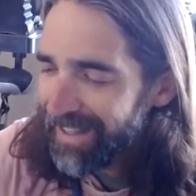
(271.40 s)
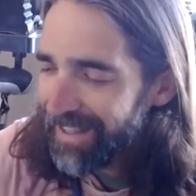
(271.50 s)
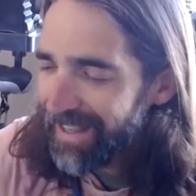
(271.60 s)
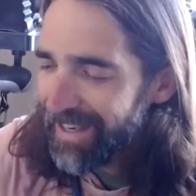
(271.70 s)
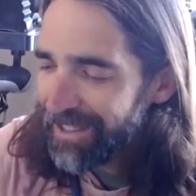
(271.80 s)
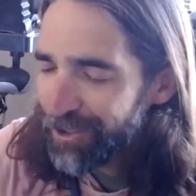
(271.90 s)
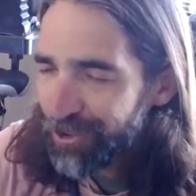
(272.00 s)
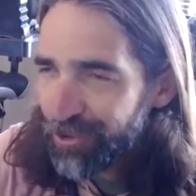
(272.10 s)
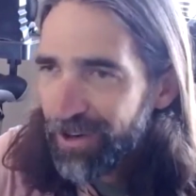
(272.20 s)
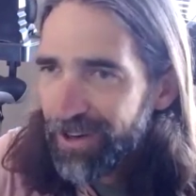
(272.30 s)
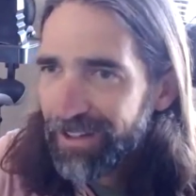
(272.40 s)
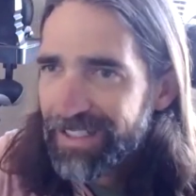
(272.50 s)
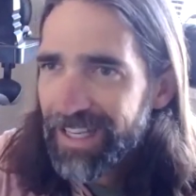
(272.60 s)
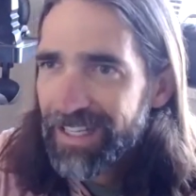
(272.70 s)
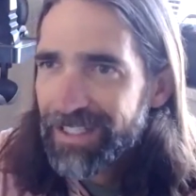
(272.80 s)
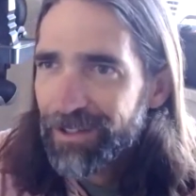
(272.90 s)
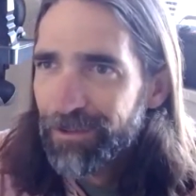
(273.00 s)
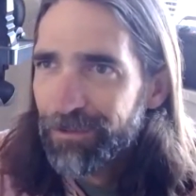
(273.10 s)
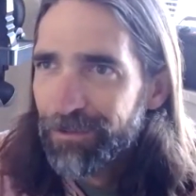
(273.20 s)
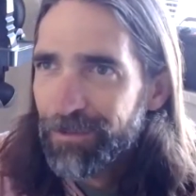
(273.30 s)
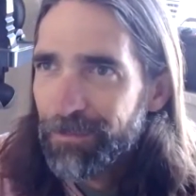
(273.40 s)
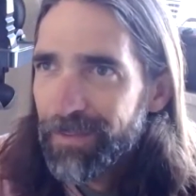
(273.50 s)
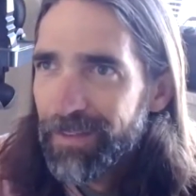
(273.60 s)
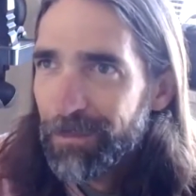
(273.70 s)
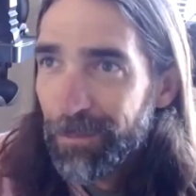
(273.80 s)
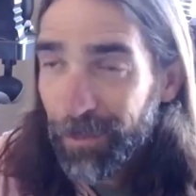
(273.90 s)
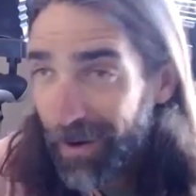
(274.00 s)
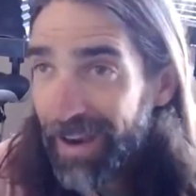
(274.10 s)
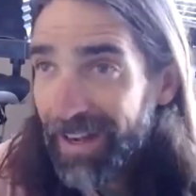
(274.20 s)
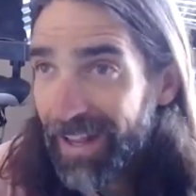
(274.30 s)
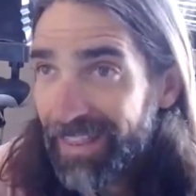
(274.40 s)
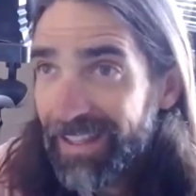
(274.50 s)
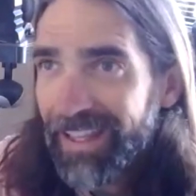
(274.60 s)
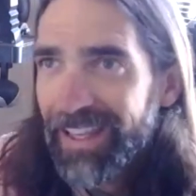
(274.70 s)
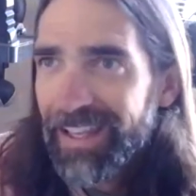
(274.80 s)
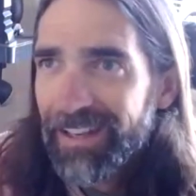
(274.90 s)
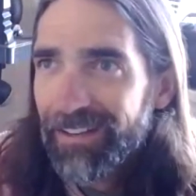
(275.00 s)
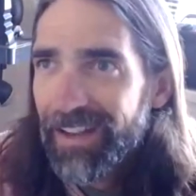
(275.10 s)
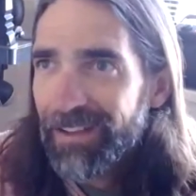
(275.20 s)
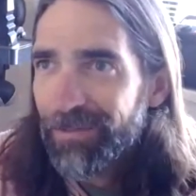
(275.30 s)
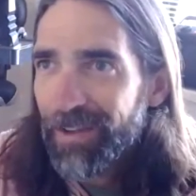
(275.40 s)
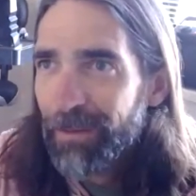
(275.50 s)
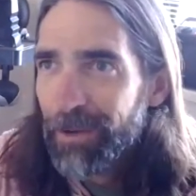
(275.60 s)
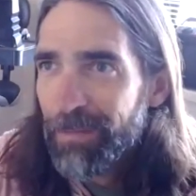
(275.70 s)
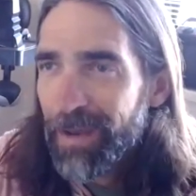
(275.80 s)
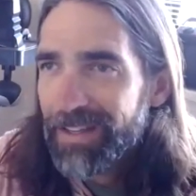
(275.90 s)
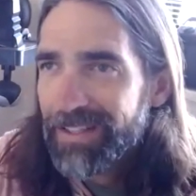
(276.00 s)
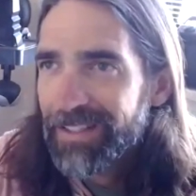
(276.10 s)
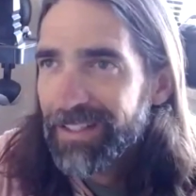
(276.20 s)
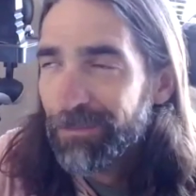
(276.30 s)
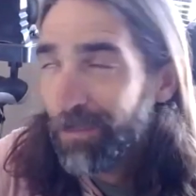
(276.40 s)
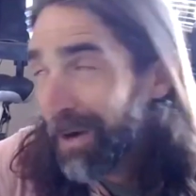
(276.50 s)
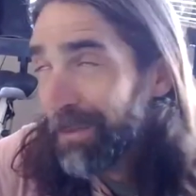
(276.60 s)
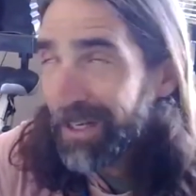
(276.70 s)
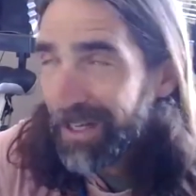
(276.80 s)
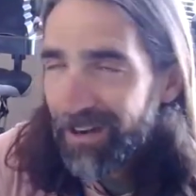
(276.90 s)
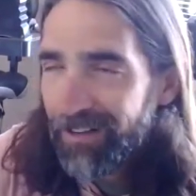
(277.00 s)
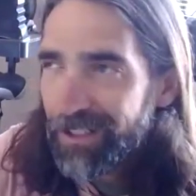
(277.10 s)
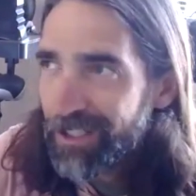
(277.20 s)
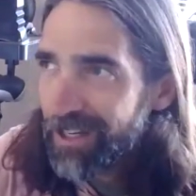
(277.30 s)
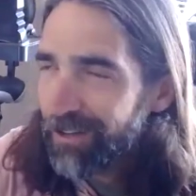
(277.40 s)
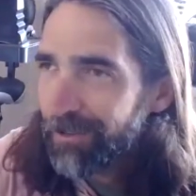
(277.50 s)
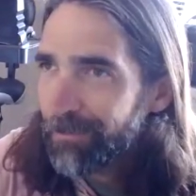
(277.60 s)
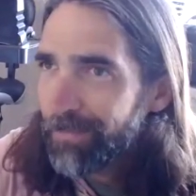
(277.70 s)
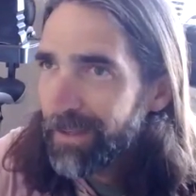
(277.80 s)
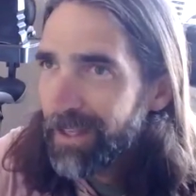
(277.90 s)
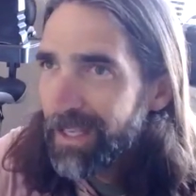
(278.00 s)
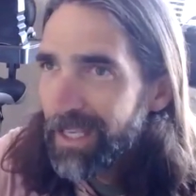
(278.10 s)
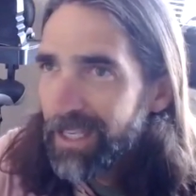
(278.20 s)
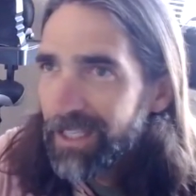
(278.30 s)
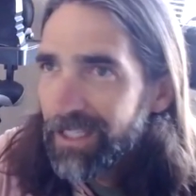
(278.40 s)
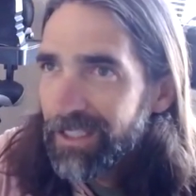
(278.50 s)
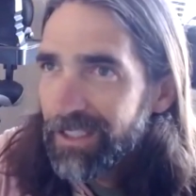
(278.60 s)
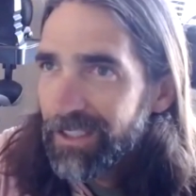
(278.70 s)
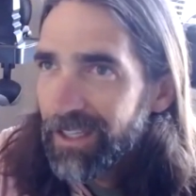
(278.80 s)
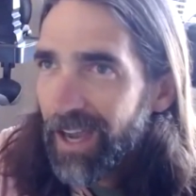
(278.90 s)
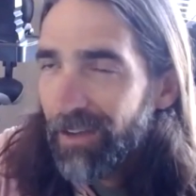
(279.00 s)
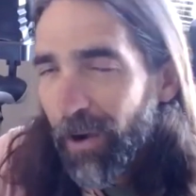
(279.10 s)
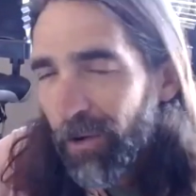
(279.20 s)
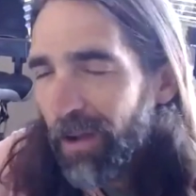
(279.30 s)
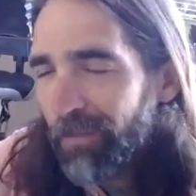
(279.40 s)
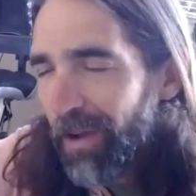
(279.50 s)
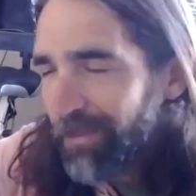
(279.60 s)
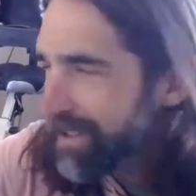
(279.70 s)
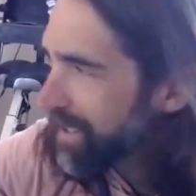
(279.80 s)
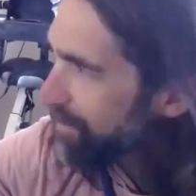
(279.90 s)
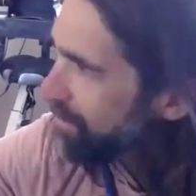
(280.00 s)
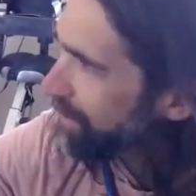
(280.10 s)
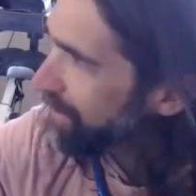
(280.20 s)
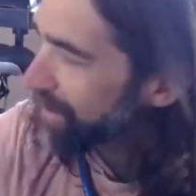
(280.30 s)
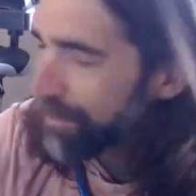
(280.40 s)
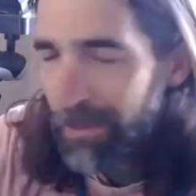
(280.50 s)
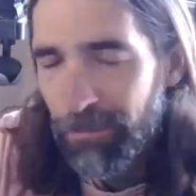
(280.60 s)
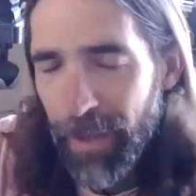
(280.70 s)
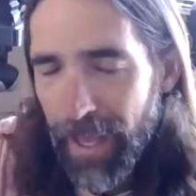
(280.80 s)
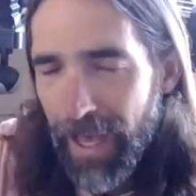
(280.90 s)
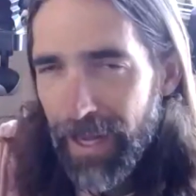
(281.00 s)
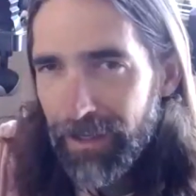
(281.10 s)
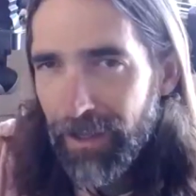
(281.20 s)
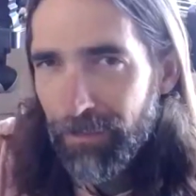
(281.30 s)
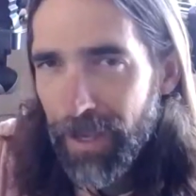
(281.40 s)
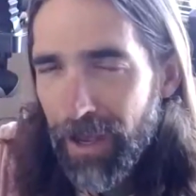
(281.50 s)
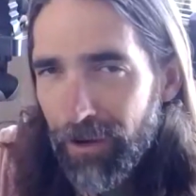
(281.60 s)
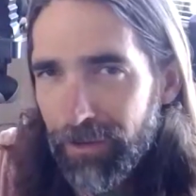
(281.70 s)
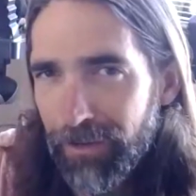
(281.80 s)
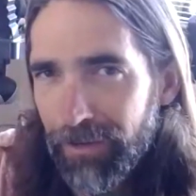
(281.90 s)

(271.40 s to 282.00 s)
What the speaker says: a strong sense of pride, I think, in family medicine and primary care in general. I've oftentimes felt a little bit bad about